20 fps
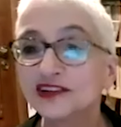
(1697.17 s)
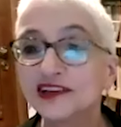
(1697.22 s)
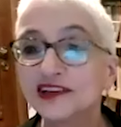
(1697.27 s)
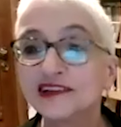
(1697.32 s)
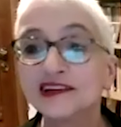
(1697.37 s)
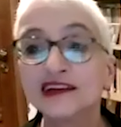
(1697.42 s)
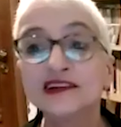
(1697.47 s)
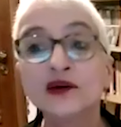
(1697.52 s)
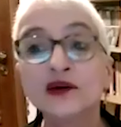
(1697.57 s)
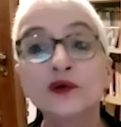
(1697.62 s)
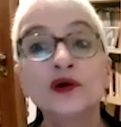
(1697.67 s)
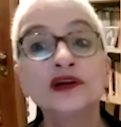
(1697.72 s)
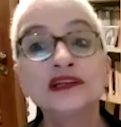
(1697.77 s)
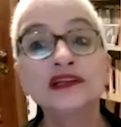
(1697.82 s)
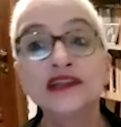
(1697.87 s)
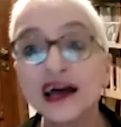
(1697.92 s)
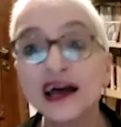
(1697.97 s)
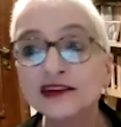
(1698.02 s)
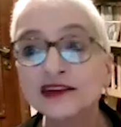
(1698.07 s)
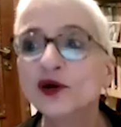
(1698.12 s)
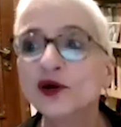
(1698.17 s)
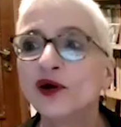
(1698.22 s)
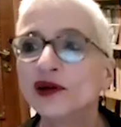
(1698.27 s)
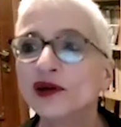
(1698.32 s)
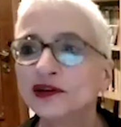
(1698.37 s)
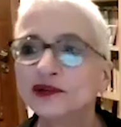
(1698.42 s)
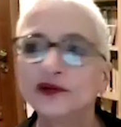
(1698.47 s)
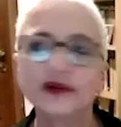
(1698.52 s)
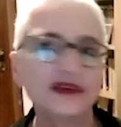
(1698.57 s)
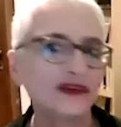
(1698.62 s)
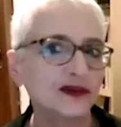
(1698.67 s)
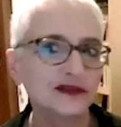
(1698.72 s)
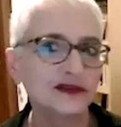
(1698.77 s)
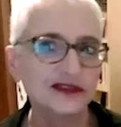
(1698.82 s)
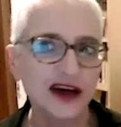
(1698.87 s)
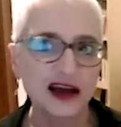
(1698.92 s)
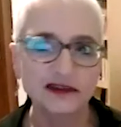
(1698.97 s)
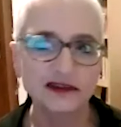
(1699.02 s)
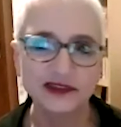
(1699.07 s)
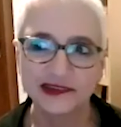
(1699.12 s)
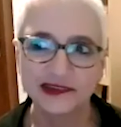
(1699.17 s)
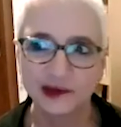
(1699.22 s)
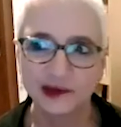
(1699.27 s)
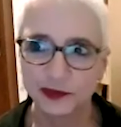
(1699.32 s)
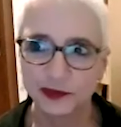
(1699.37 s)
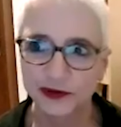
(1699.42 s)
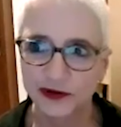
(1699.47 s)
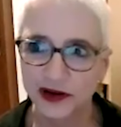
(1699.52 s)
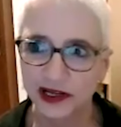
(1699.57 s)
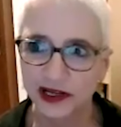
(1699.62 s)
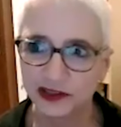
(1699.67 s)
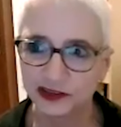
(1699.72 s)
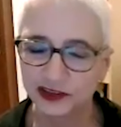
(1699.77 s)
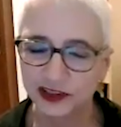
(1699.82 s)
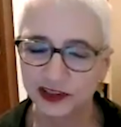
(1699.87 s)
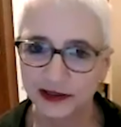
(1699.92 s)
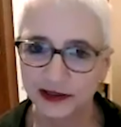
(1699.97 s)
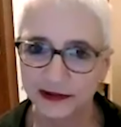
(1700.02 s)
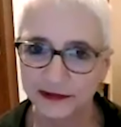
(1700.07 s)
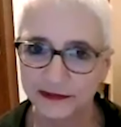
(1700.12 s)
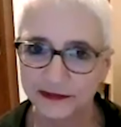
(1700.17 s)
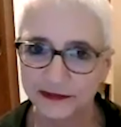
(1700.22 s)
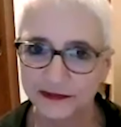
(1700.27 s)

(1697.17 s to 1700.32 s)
She said they were not going to survive the separation.